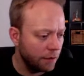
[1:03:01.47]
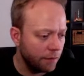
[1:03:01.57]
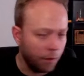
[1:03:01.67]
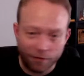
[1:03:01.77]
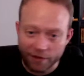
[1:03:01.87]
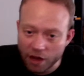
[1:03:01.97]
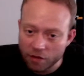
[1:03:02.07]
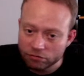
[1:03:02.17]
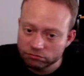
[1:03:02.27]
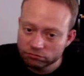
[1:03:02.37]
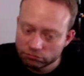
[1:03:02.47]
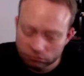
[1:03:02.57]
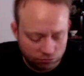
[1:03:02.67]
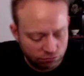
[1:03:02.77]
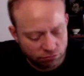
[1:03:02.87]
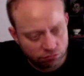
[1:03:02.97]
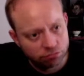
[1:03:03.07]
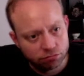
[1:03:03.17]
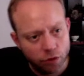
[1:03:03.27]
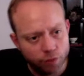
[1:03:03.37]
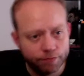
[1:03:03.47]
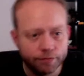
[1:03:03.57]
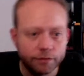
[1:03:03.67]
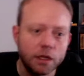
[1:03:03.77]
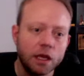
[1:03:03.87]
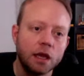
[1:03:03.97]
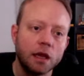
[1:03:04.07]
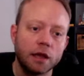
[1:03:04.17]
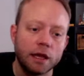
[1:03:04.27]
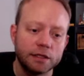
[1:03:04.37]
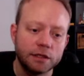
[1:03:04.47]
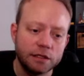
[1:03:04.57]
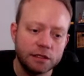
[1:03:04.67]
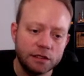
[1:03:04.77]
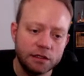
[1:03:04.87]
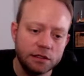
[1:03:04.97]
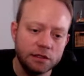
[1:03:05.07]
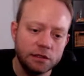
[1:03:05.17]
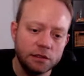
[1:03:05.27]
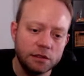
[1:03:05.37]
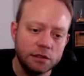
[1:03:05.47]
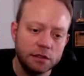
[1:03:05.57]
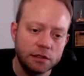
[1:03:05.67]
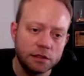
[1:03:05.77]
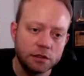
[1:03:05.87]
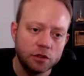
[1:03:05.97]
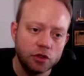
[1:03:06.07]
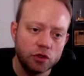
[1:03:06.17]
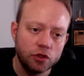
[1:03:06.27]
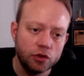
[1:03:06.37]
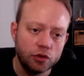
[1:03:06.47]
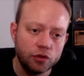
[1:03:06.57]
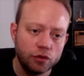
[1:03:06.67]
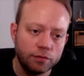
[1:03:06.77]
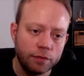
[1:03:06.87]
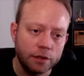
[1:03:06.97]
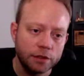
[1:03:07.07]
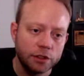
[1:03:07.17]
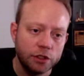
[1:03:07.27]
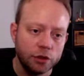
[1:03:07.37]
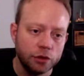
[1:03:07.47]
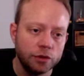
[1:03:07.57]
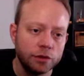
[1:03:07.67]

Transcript: we'll find out. Whoop. Okay, so this is part 2.